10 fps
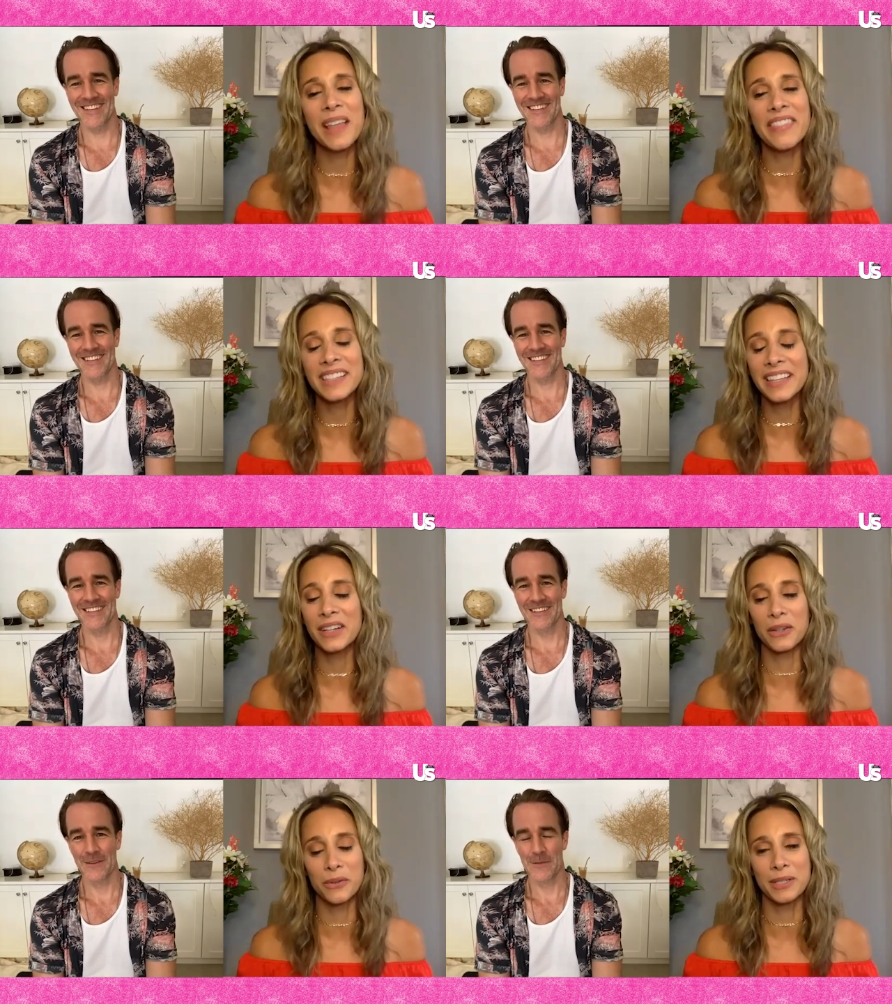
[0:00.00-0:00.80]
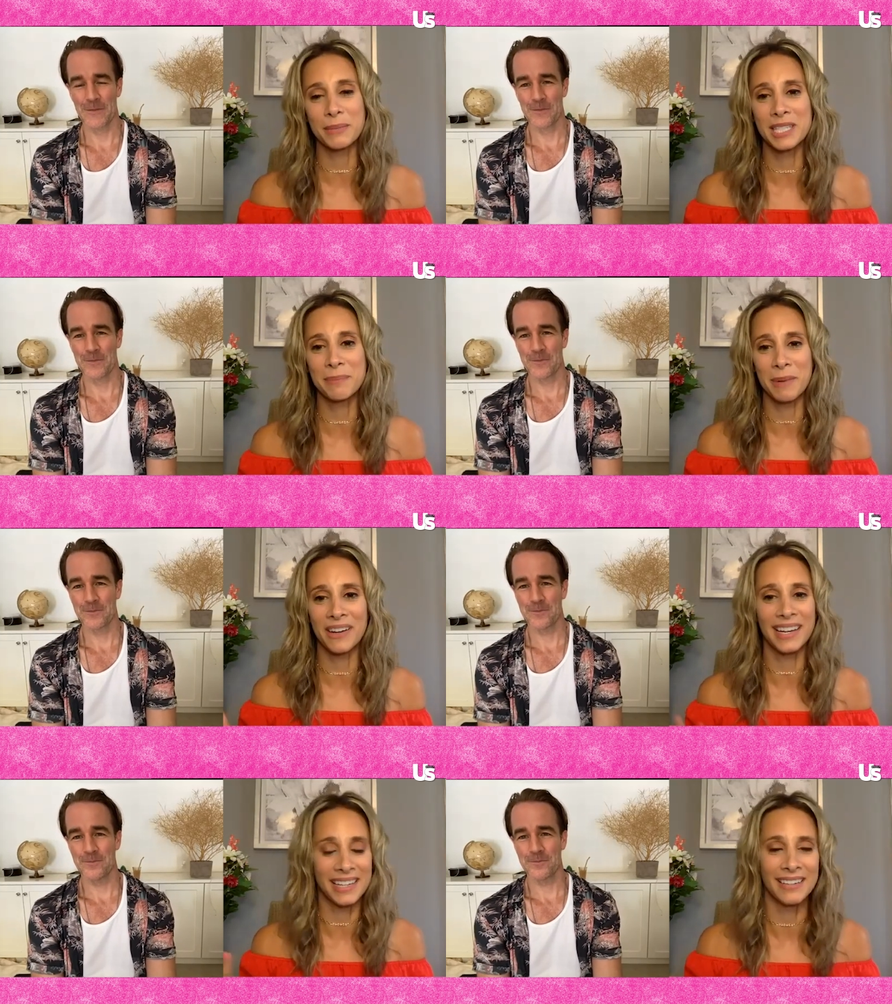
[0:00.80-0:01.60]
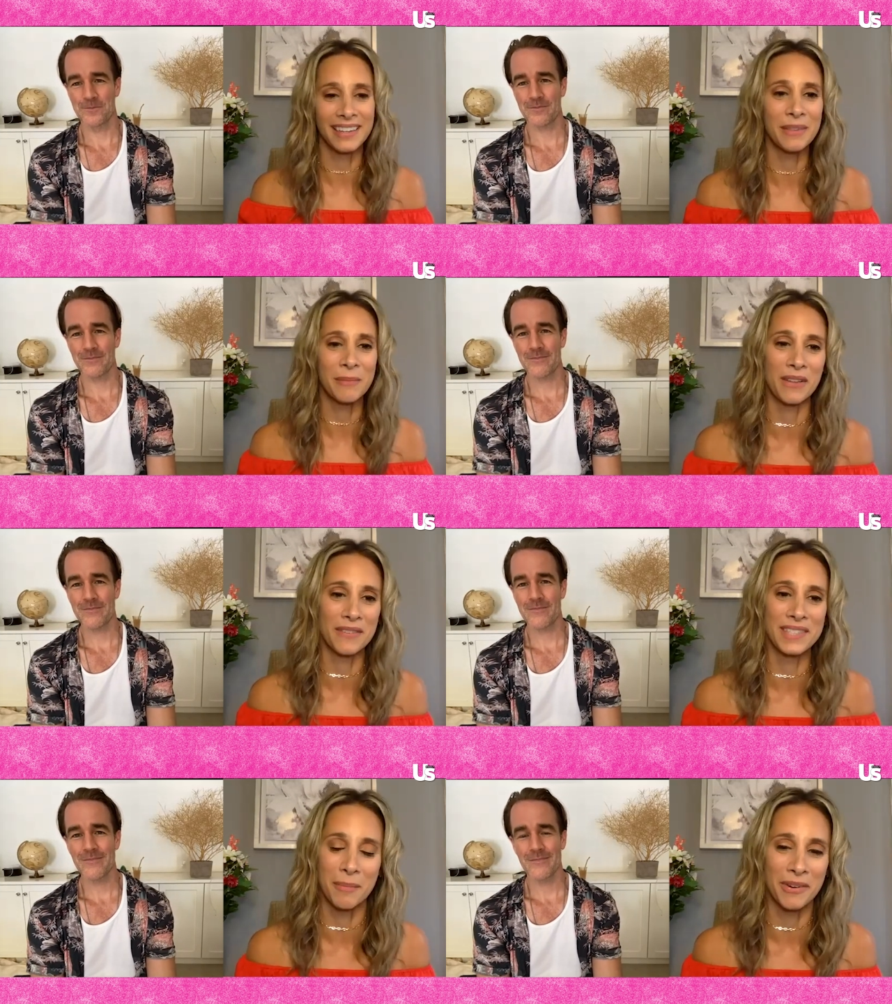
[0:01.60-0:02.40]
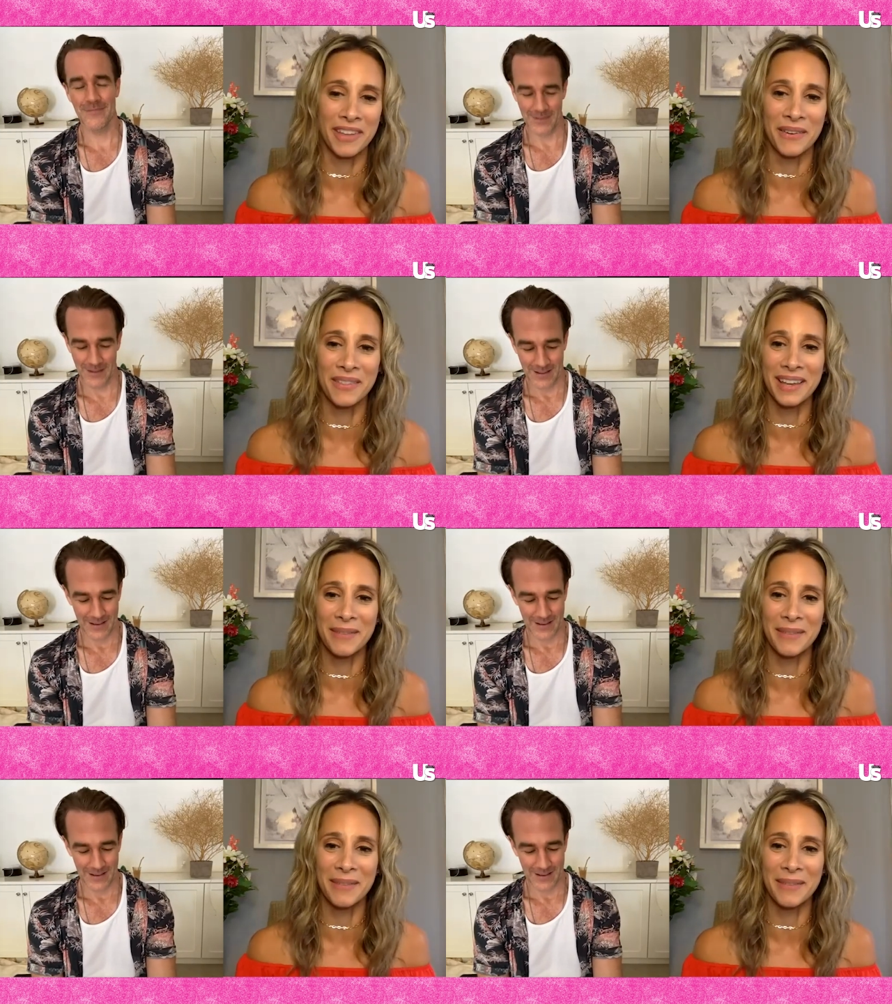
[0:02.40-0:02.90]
Speaker 1: nothing like a little Christmas spirit in the middle of summer though.